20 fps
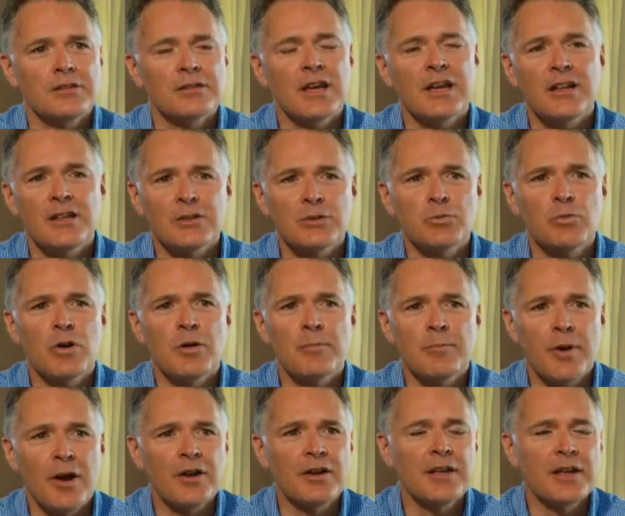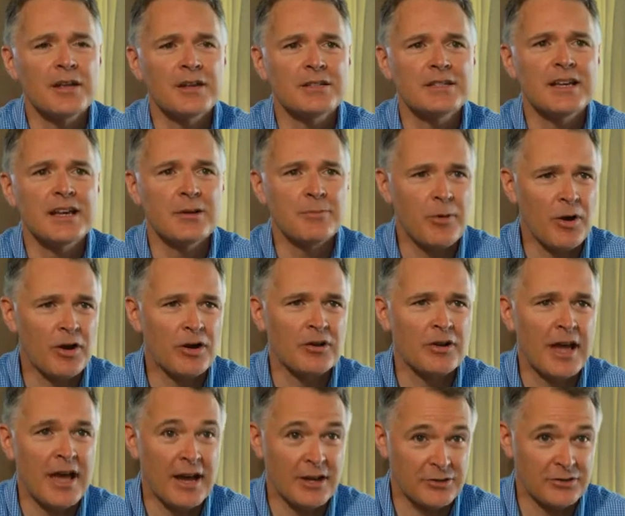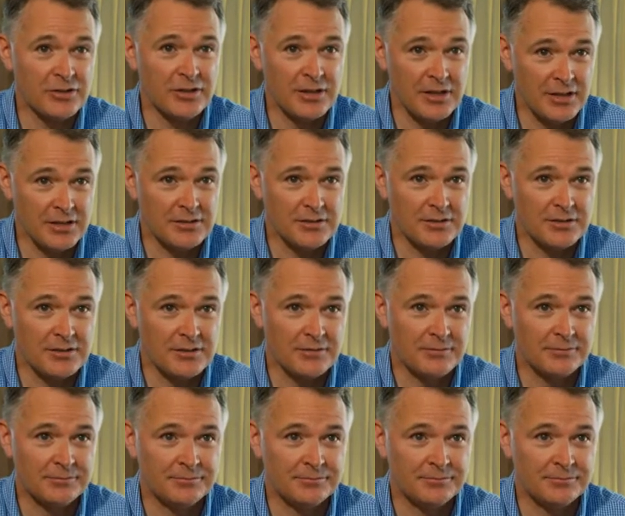Tell us what Barnett Tech Park actually is.